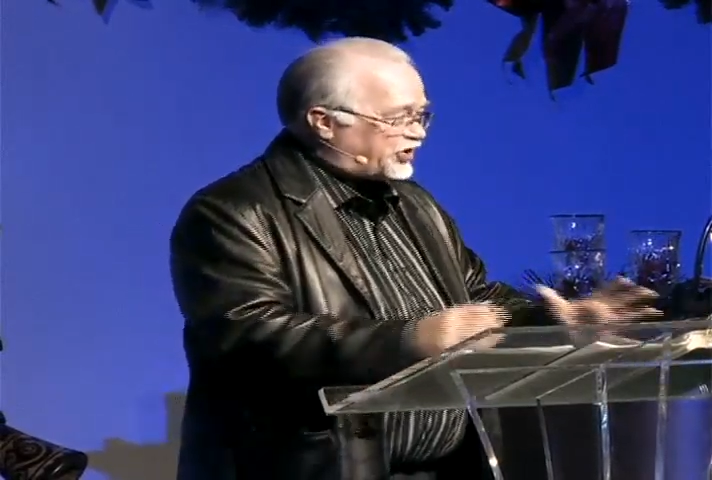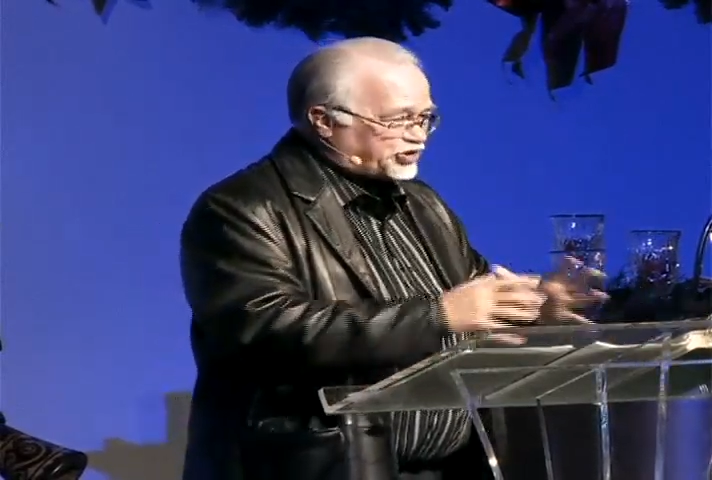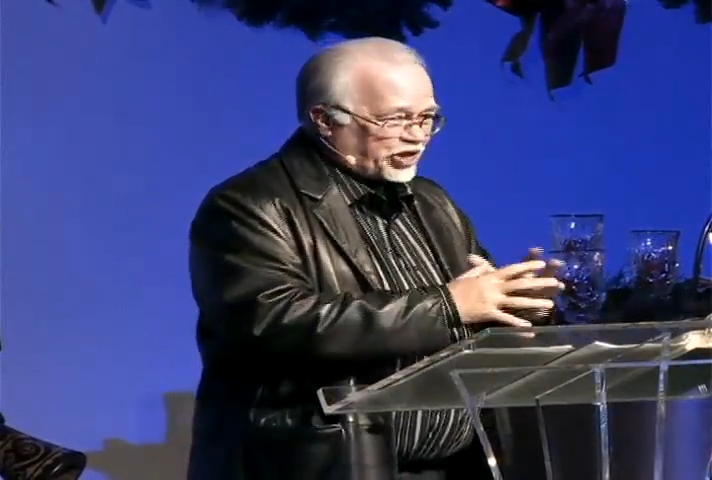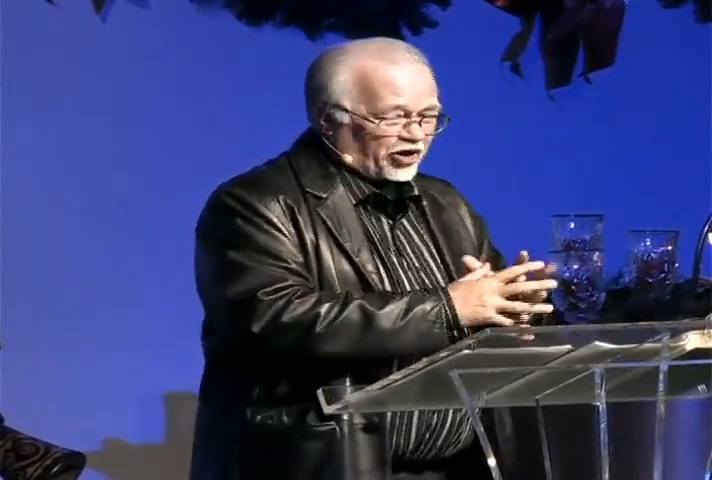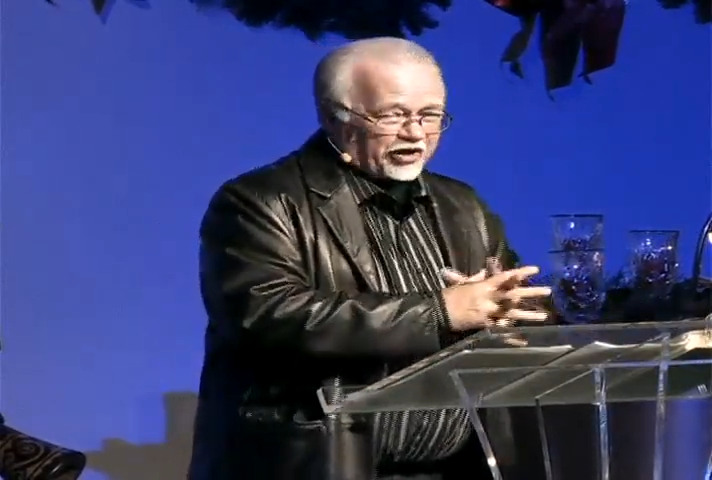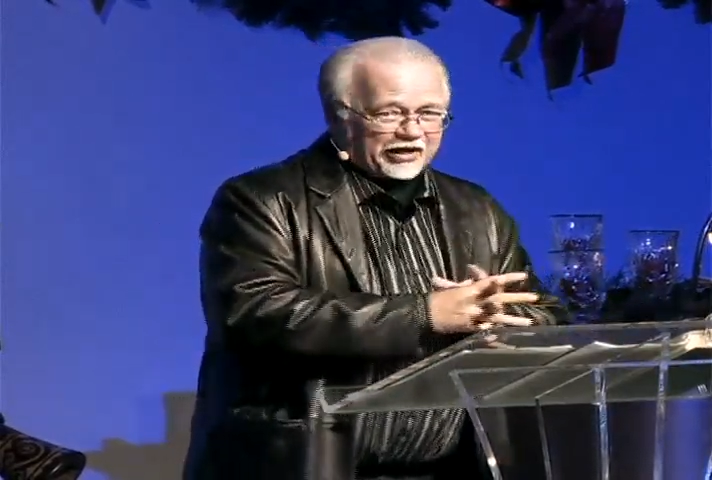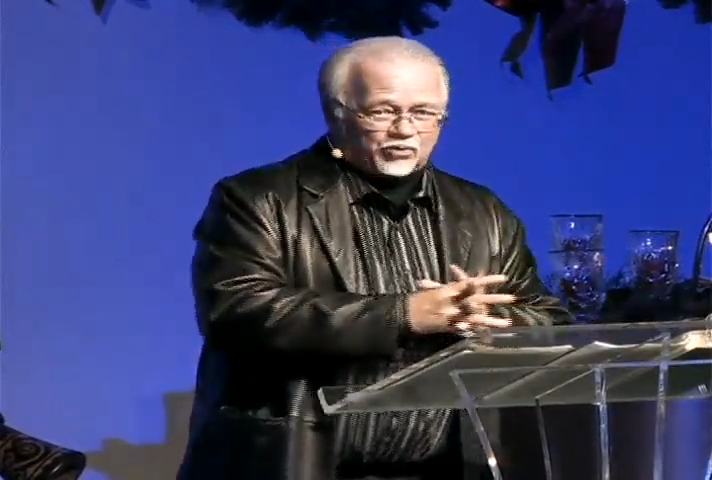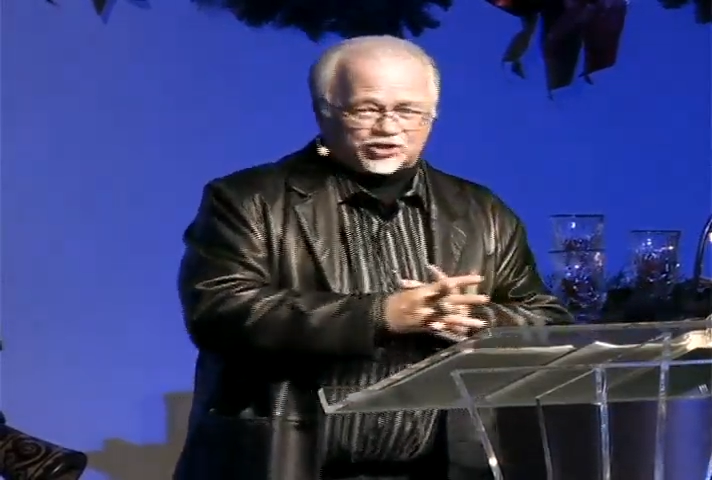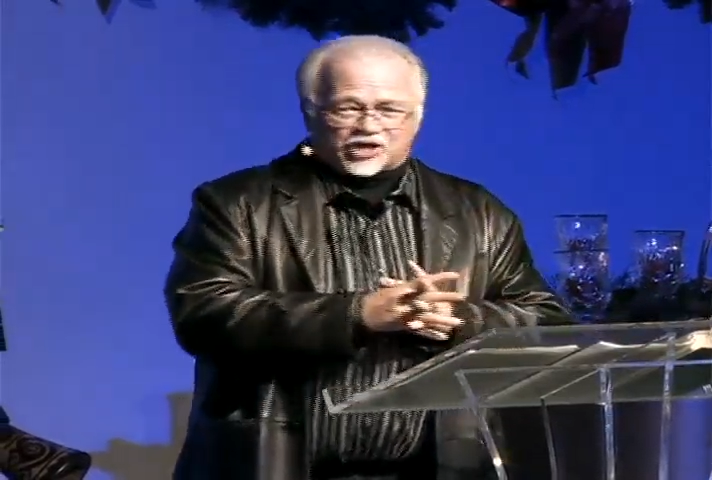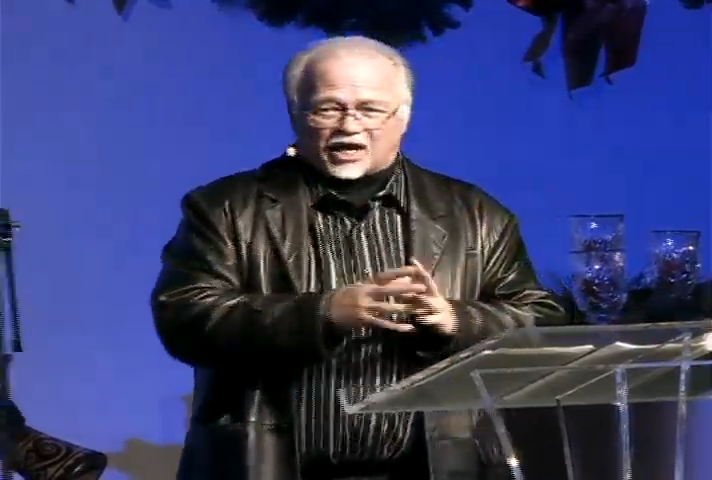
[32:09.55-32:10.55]
journey
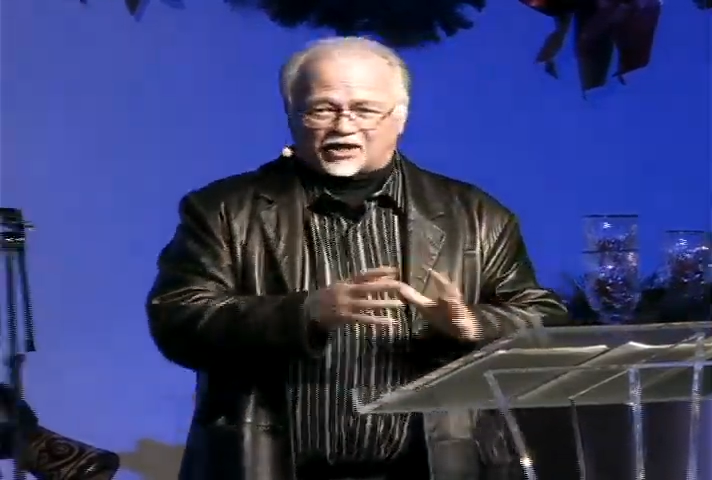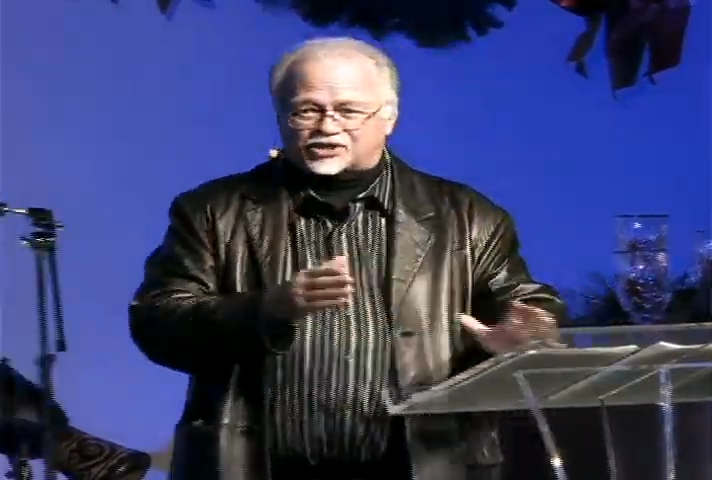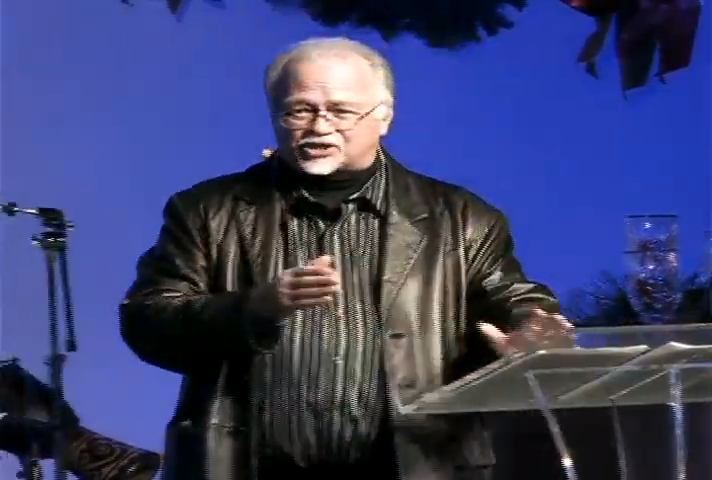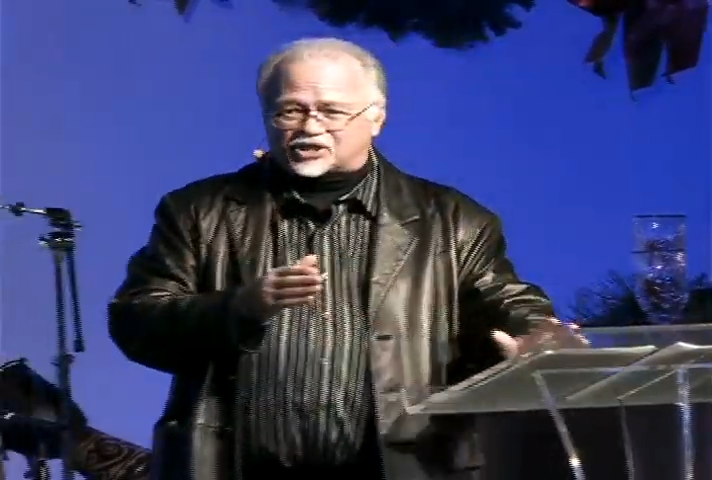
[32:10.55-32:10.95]
was not just